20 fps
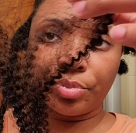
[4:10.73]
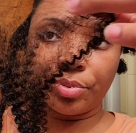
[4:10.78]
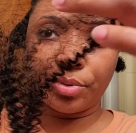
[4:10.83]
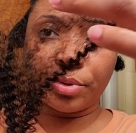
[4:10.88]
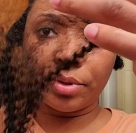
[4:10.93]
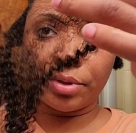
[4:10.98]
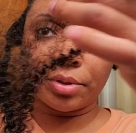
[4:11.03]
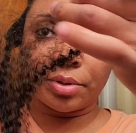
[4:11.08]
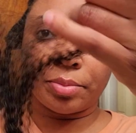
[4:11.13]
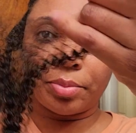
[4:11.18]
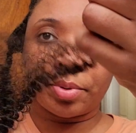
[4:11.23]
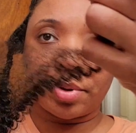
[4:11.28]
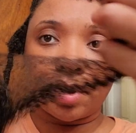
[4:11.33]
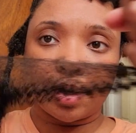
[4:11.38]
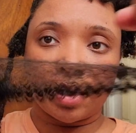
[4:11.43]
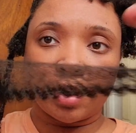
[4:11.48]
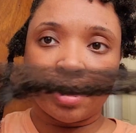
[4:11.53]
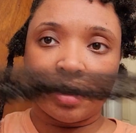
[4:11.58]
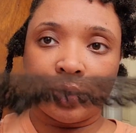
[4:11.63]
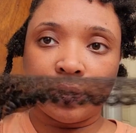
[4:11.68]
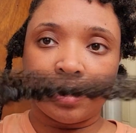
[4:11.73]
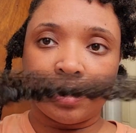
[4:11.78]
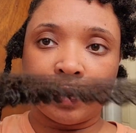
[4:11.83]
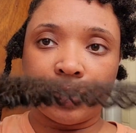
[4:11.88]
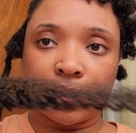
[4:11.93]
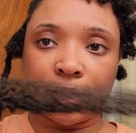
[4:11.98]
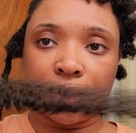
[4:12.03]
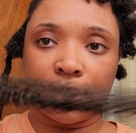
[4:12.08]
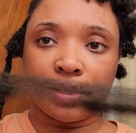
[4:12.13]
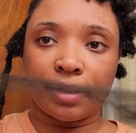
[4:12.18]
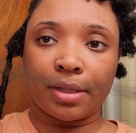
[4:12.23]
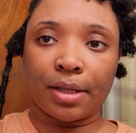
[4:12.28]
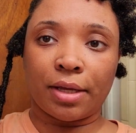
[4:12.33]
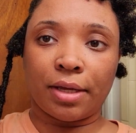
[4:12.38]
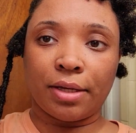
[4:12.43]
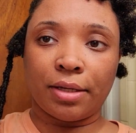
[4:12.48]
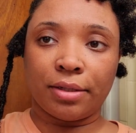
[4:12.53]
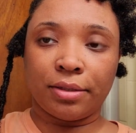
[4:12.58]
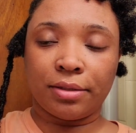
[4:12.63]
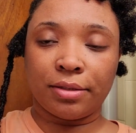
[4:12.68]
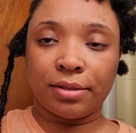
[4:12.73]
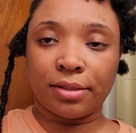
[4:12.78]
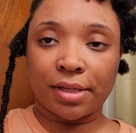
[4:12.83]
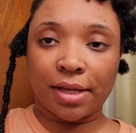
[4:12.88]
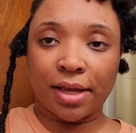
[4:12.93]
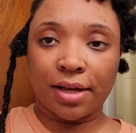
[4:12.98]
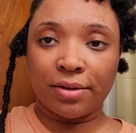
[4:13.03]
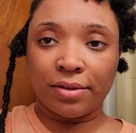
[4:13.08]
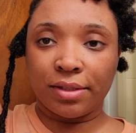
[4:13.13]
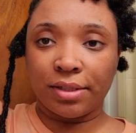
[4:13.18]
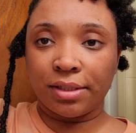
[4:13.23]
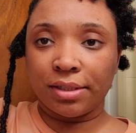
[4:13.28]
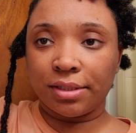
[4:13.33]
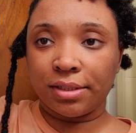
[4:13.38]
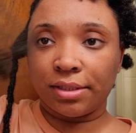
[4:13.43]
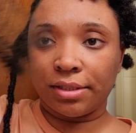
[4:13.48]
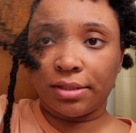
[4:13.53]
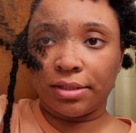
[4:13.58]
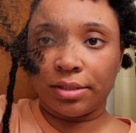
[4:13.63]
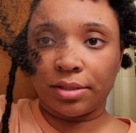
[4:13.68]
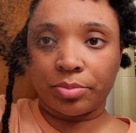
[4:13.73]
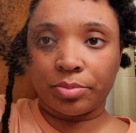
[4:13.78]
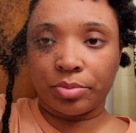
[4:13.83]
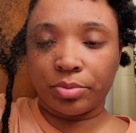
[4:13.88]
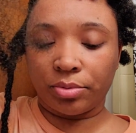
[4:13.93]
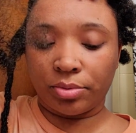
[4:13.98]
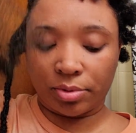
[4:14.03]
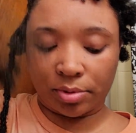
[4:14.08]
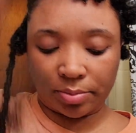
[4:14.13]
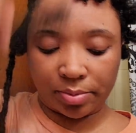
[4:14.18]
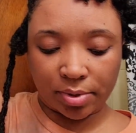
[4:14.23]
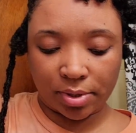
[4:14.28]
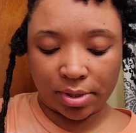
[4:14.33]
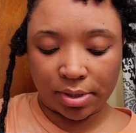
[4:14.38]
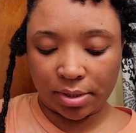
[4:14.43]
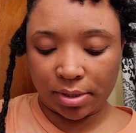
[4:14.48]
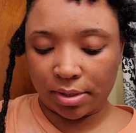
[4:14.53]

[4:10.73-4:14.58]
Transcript: pull it apart like that. See how easy it just pulls apart?